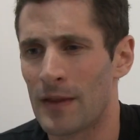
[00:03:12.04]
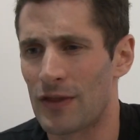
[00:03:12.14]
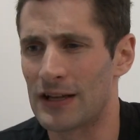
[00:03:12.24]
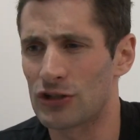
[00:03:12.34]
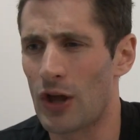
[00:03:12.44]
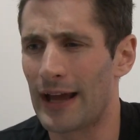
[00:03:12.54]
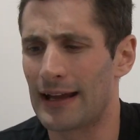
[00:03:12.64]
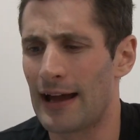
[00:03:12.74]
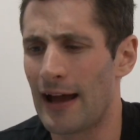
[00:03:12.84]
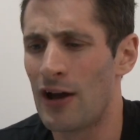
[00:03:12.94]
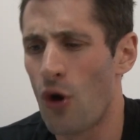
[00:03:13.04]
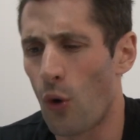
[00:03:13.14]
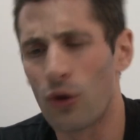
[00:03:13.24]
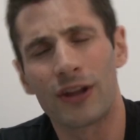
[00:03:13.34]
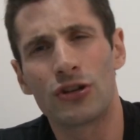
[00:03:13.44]
things like
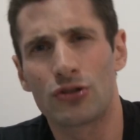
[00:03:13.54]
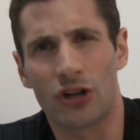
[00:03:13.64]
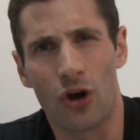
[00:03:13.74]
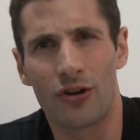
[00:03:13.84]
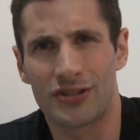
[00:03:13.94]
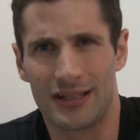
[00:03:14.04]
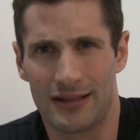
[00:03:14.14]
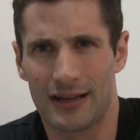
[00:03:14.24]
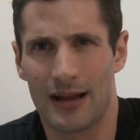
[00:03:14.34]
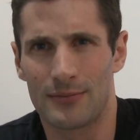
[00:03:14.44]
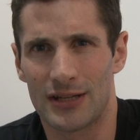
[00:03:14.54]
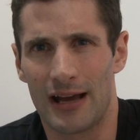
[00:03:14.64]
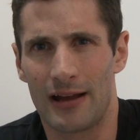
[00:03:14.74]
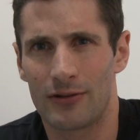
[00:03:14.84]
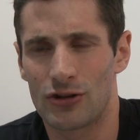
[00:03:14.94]
all the user content that comes out.